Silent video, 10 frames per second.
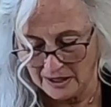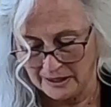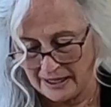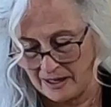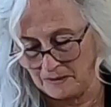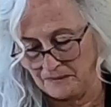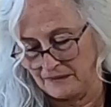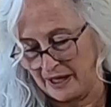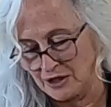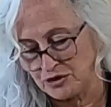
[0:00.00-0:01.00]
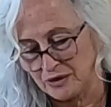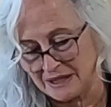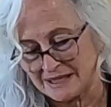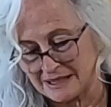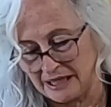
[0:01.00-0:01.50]
Now, as you
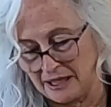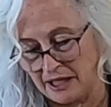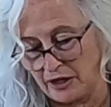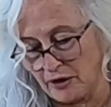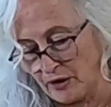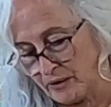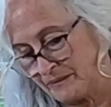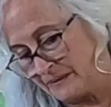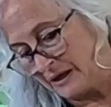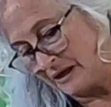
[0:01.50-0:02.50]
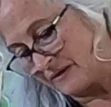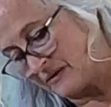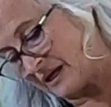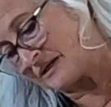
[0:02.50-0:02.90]
can see here, it